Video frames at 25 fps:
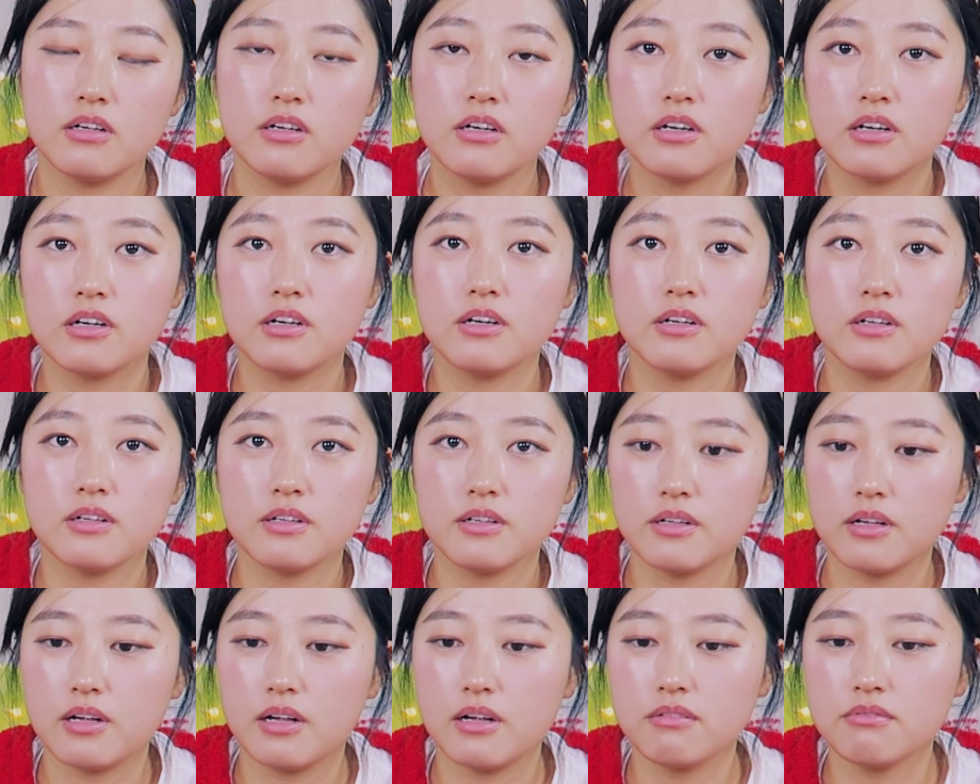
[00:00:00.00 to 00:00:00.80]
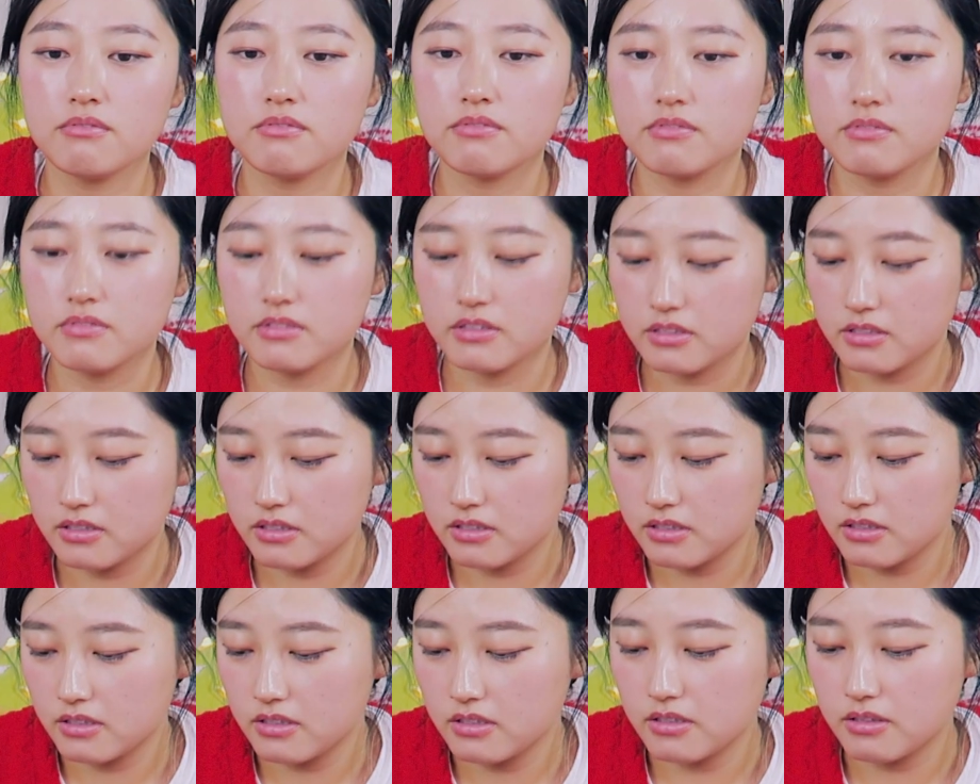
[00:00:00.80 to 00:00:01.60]
Oh, I'm
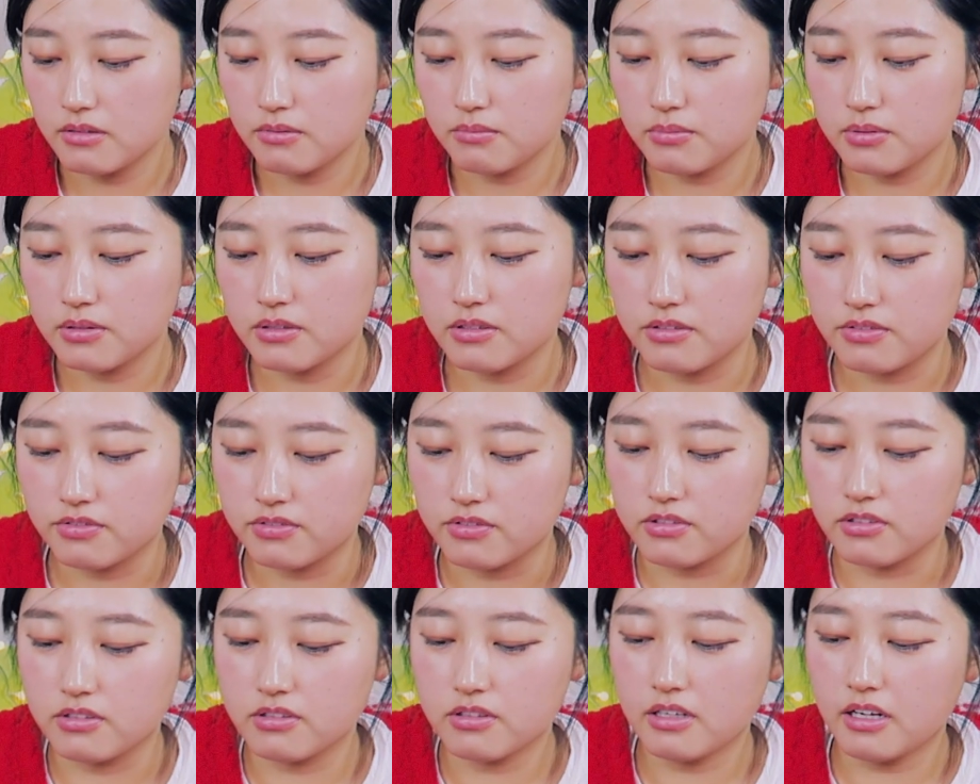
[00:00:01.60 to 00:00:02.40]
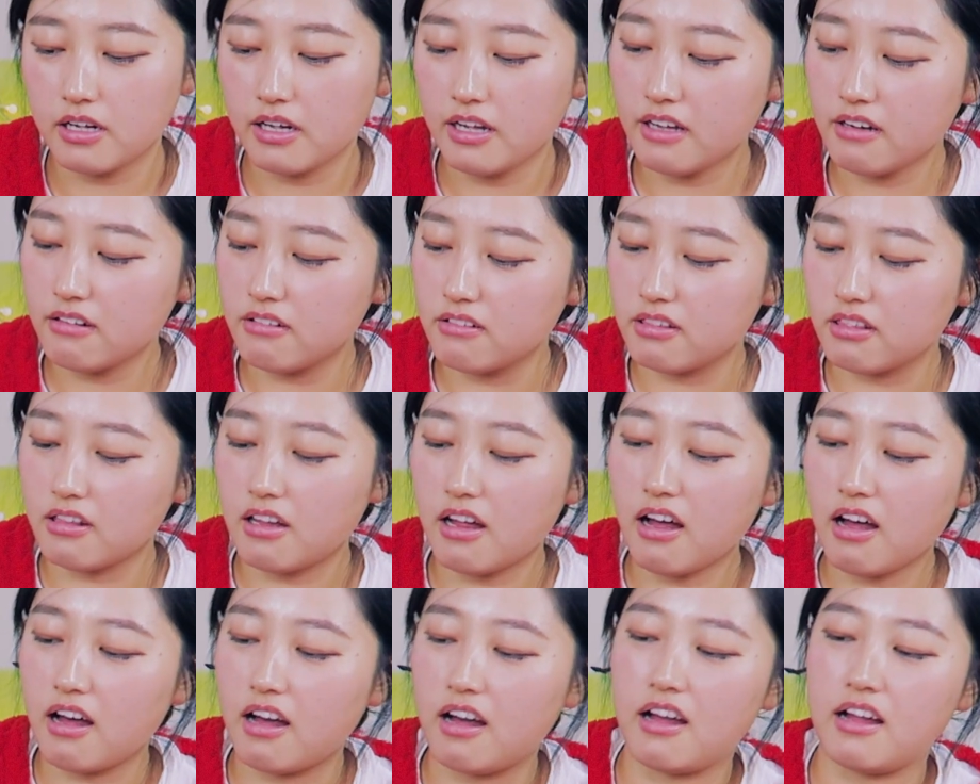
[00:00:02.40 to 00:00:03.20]
pretty full. I ate a
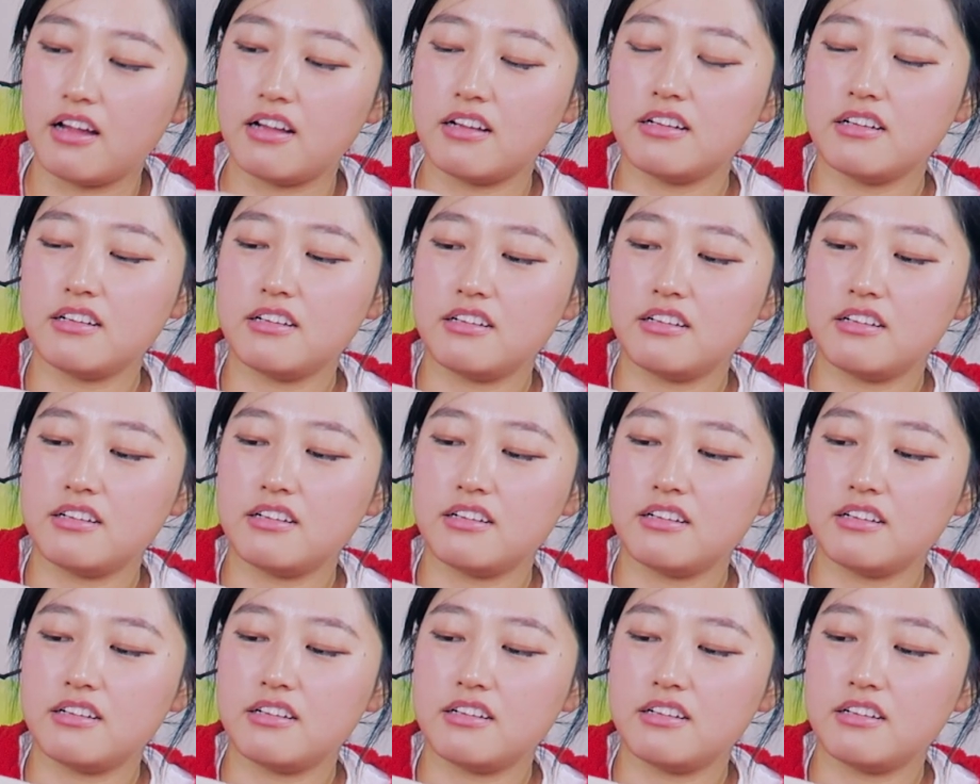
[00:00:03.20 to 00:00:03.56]
lot.